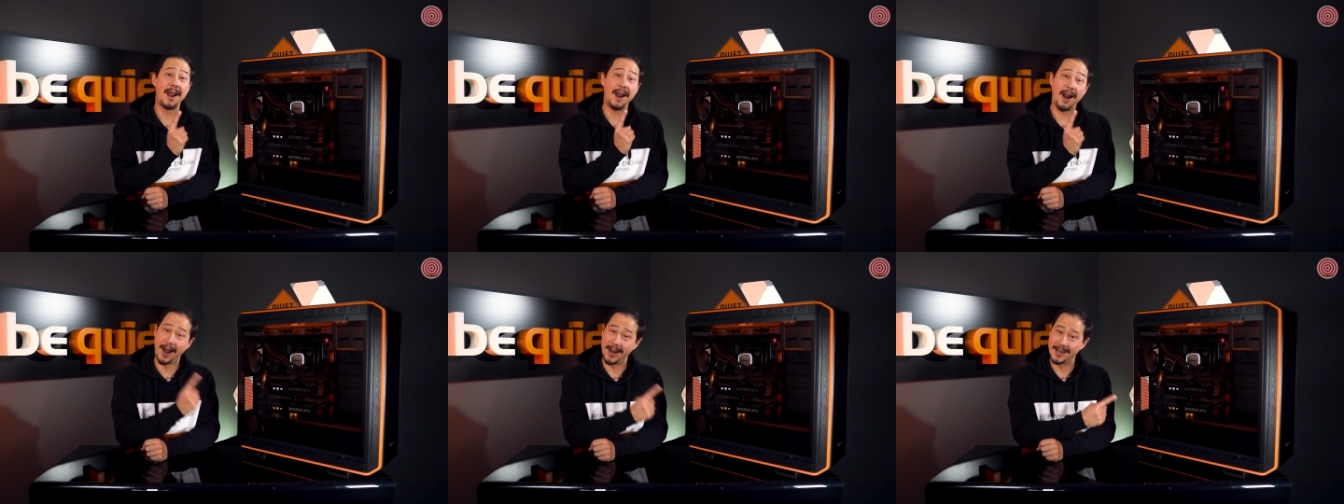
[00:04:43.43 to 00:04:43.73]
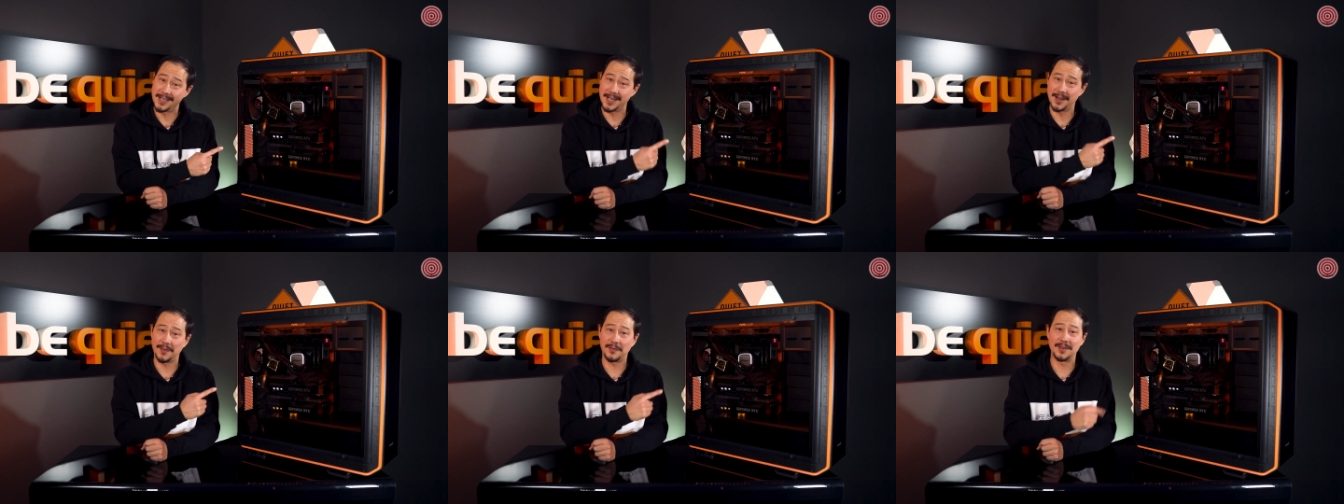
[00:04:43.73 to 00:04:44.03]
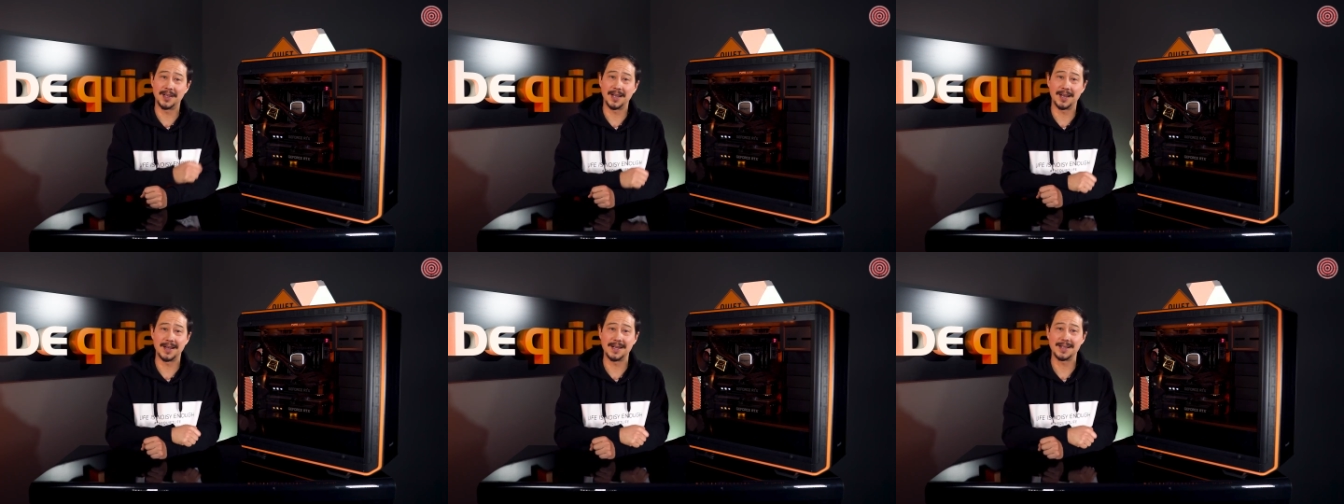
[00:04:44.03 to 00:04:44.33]
are
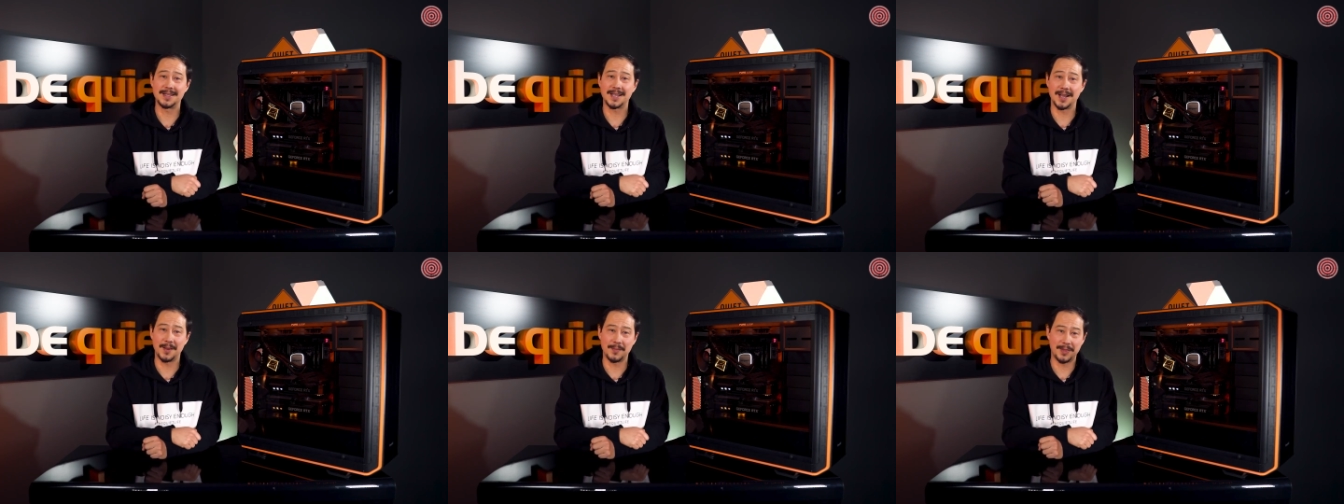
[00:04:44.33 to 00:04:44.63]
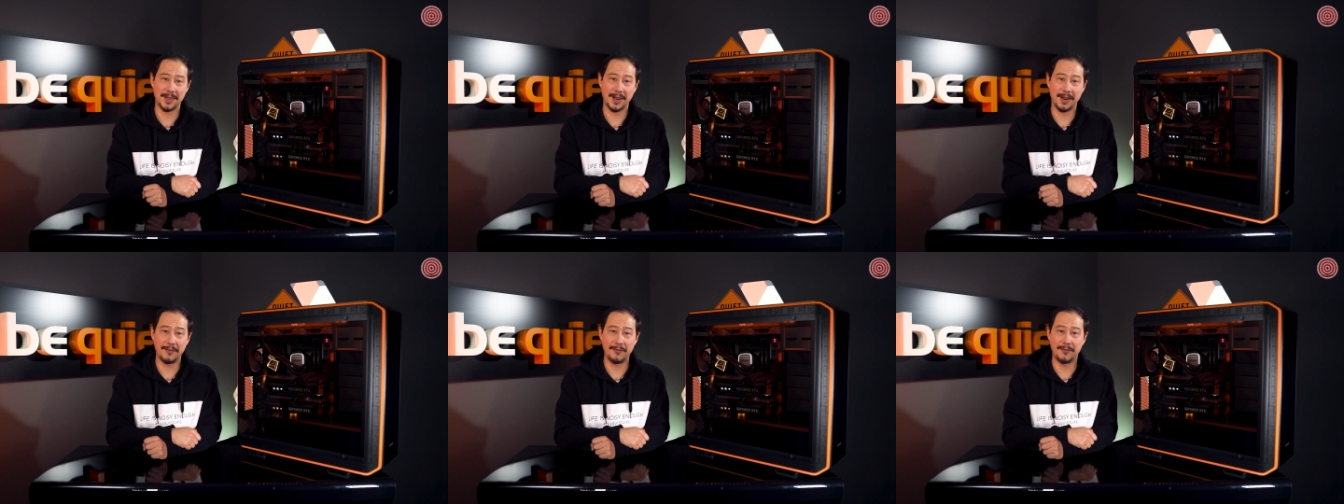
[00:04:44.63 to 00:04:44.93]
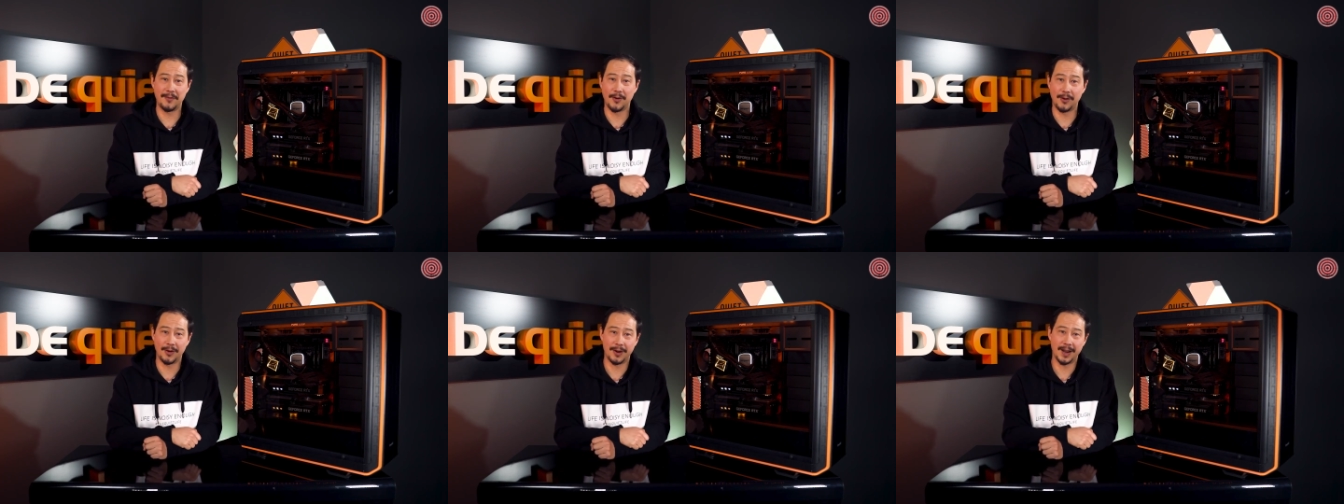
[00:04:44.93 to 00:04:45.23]
definitely something
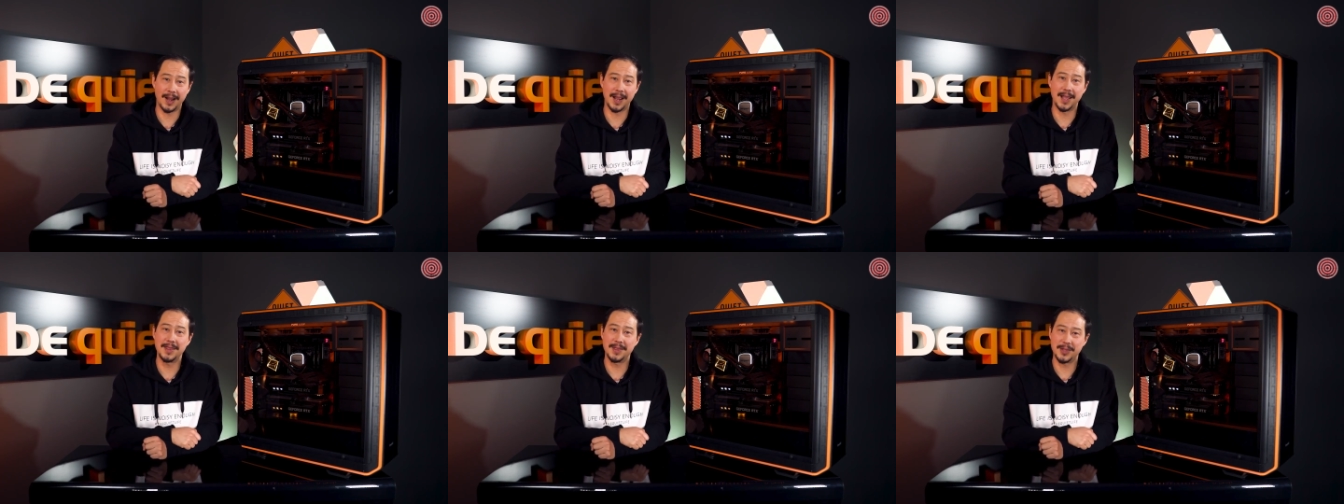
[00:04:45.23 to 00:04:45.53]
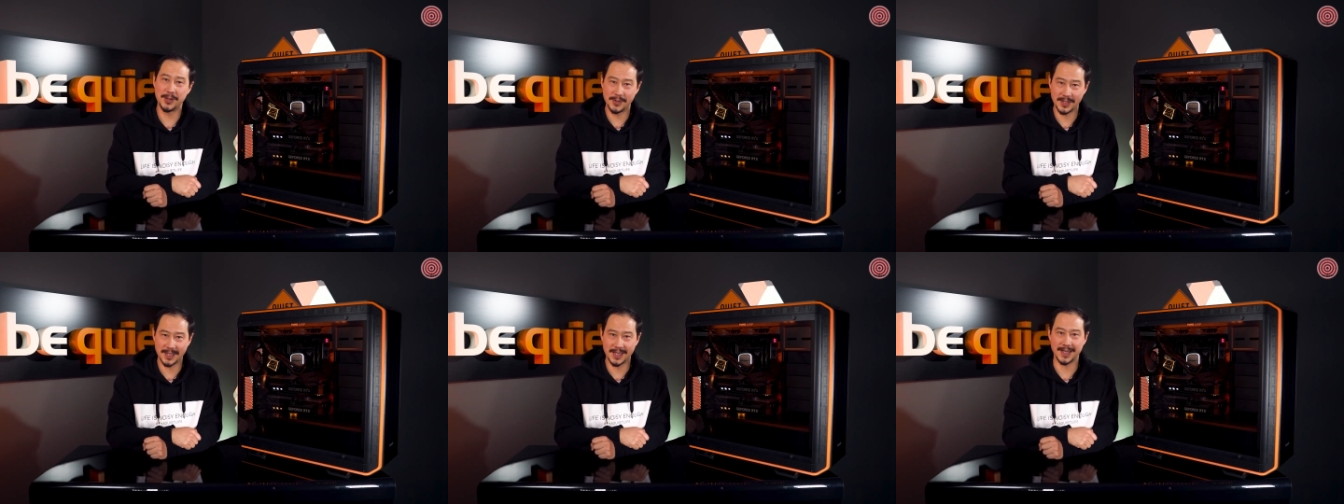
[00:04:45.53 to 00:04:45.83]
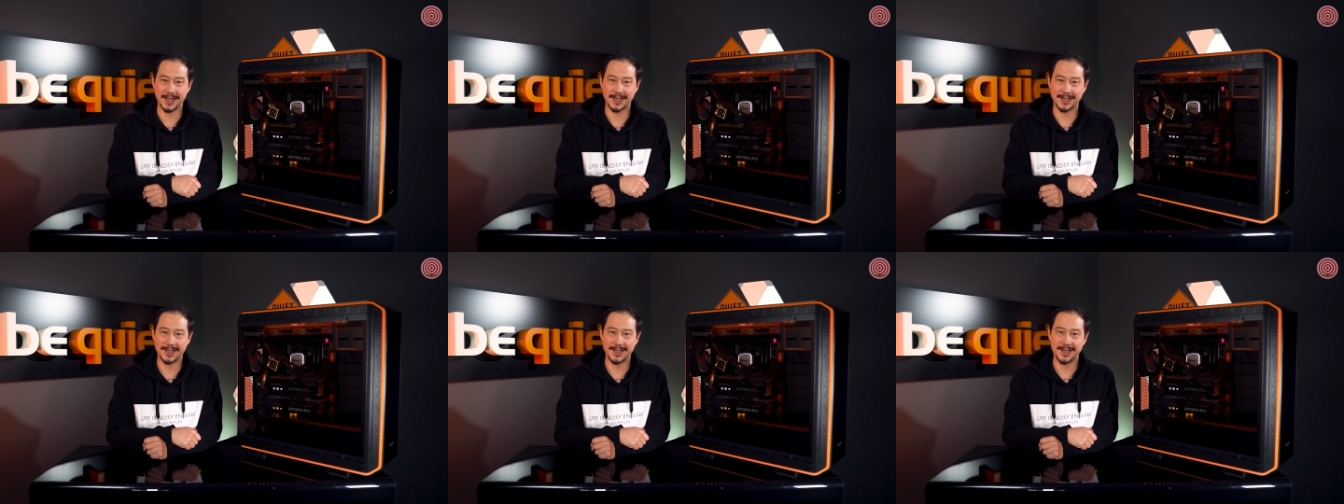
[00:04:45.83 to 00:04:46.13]
for
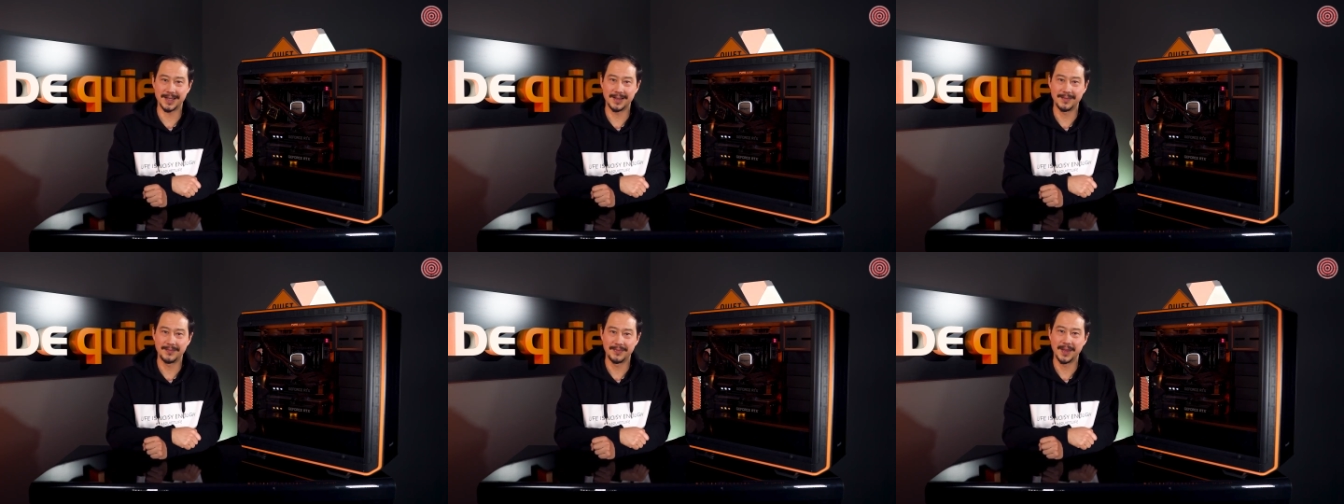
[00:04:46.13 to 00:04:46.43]
enthusiasts.